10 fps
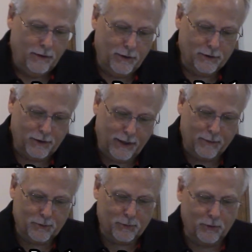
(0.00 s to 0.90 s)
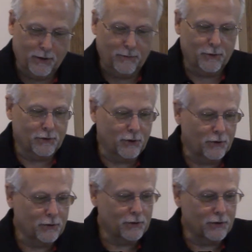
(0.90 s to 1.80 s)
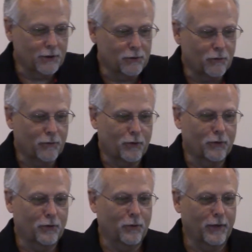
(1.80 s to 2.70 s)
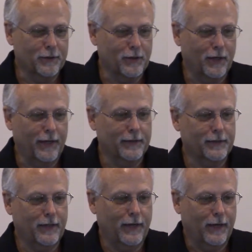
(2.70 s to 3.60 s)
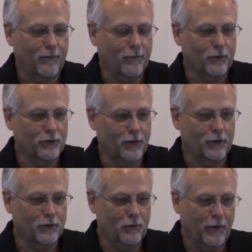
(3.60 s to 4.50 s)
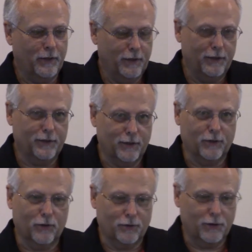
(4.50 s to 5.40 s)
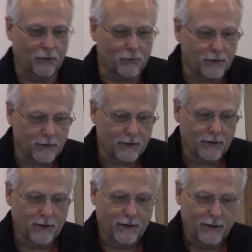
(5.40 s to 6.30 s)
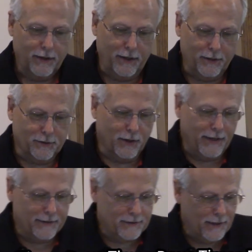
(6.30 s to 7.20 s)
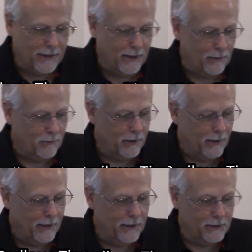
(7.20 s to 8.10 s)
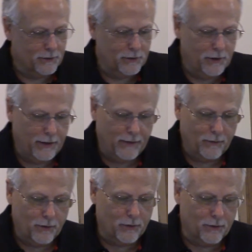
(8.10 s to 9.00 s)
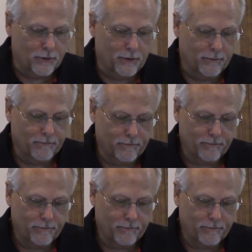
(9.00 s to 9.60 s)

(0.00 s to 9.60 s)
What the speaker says: The establishment of the church is referred to as the last time. 1 John 2:18 says, "Little children, it is the last time, as ye have heard,